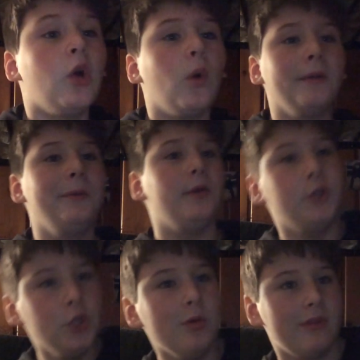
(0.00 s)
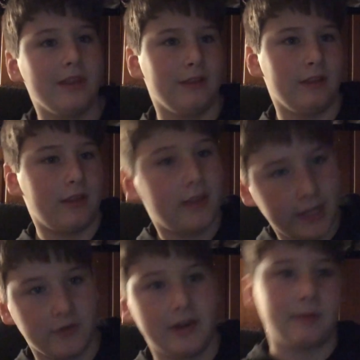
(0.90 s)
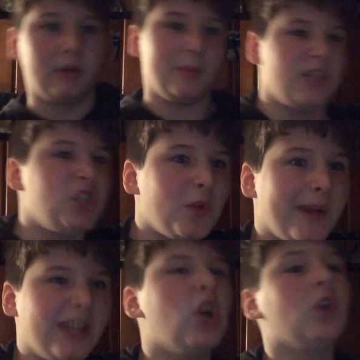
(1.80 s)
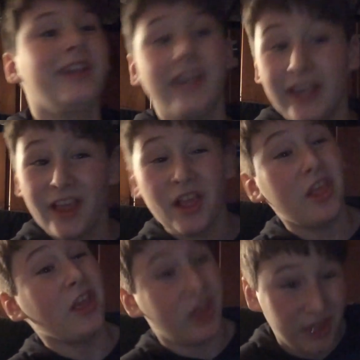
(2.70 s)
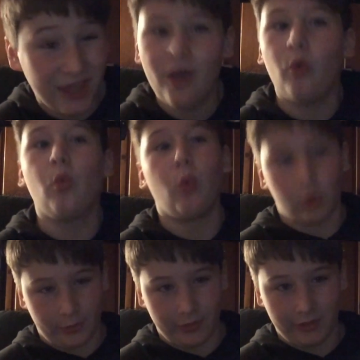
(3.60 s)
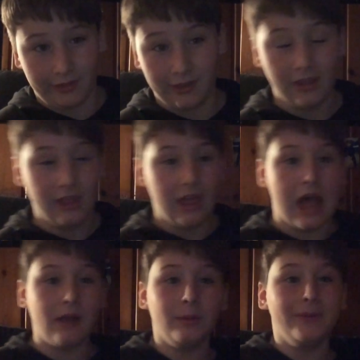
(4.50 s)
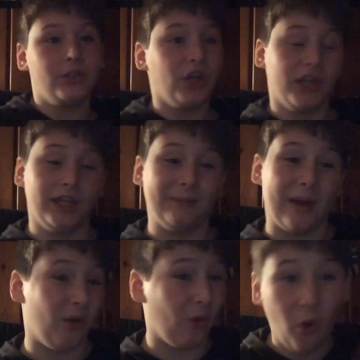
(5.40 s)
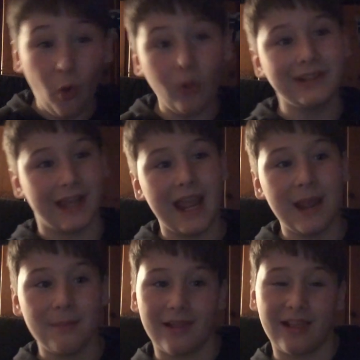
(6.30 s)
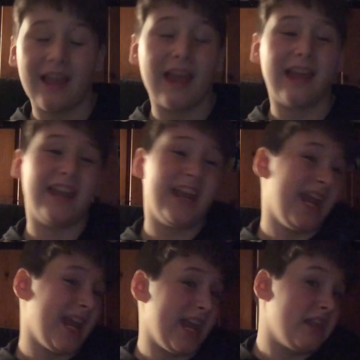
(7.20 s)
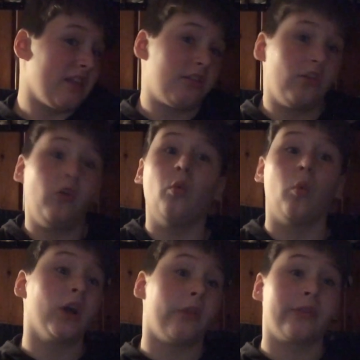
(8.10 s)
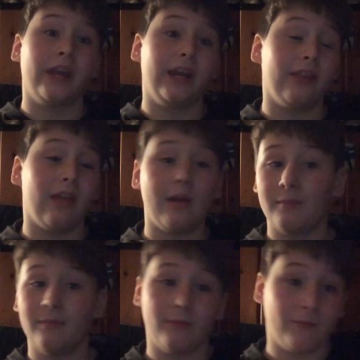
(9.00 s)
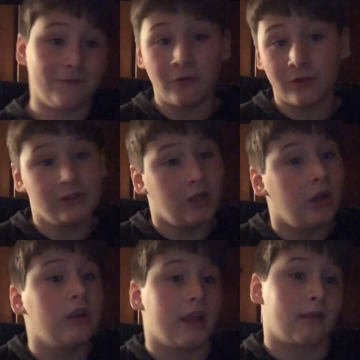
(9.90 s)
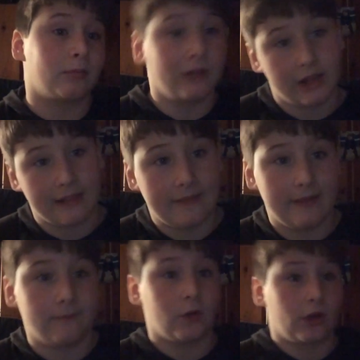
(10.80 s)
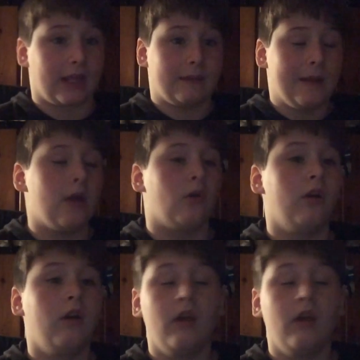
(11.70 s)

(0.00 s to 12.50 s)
Hello, welcome to a new series I'm going to be doing called Is It Worth It? I'm going to be talking about old games and say, is it still worth getting them for a little less price than they first came out?